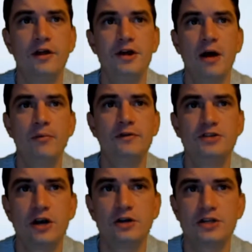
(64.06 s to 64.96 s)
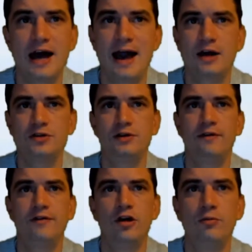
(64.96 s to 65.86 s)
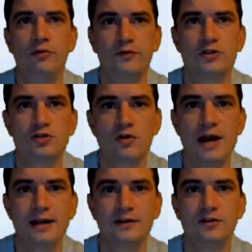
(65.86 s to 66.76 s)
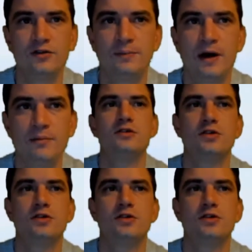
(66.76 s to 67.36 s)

number of shares actually available for trading to the public.